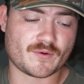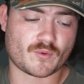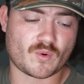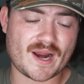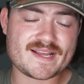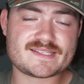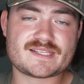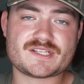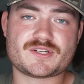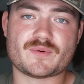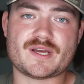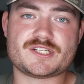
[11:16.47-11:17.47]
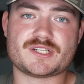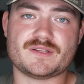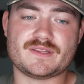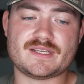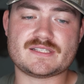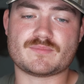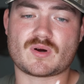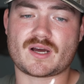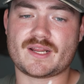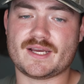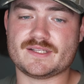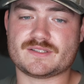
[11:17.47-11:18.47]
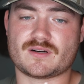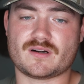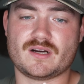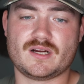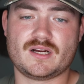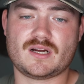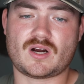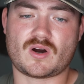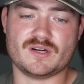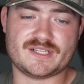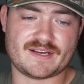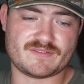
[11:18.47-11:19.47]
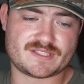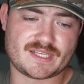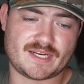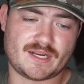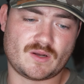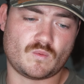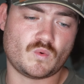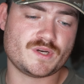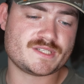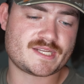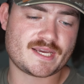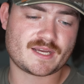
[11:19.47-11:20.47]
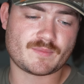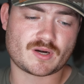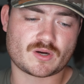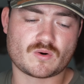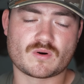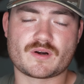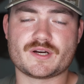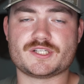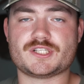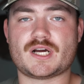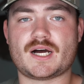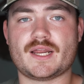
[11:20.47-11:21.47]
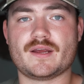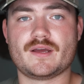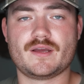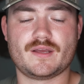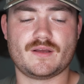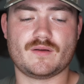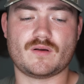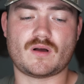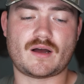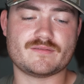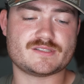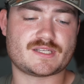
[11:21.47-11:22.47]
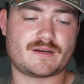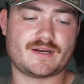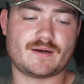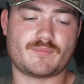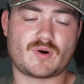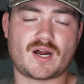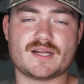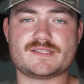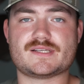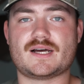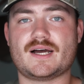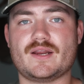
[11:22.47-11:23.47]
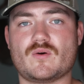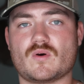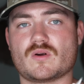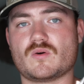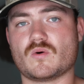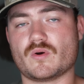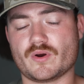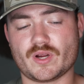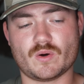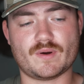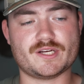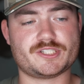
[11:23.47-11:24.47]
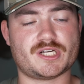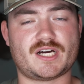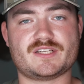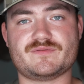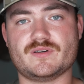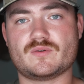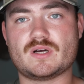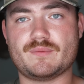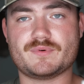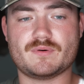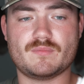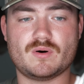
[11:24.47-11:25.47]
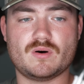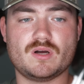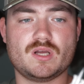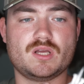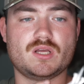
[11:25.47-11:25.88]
the right situation, these broadheads are devastating. Wouldn't take them on a quartering shot. Obviously, I need a broadside or a quartering away shot to feel comfortable